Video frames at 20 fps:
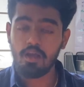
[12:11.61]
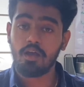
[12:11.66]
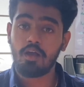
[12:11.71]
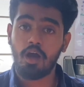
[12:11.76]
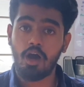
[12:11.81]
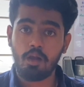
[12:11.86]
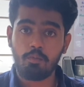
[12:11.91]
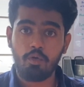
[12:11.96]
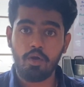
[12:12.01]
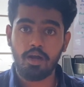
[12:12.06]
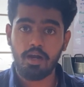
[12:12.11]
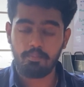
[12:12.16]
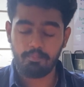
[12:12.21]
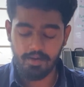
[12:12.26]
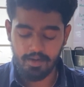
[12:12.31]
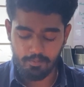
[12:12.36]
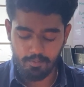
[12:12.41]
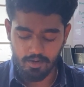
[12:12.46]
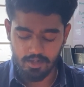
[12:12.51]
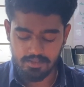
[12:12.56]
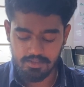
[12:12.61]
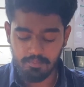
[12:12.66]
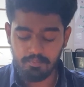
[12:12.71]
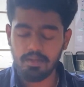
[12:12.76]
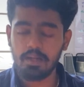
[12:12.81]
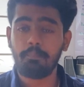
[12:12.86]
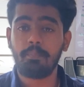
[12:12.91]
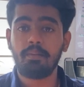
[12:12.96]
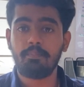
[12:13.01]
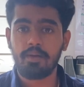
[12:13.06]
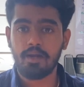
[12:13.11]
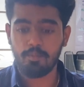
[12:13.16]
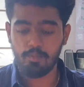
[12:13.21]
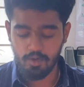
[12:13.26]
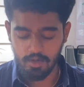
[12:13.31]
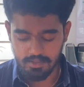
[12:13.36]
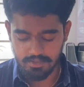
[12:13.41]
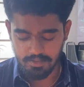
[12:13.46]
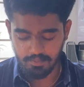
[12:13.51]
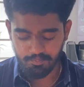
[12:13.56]
carbohydrate metabolism, lipid
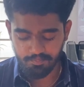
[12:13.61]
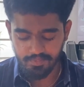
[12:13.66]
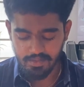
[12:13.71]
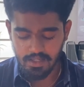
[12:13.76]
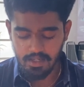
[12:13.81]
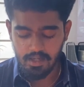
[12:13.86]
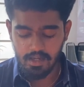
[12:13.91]
metabolism,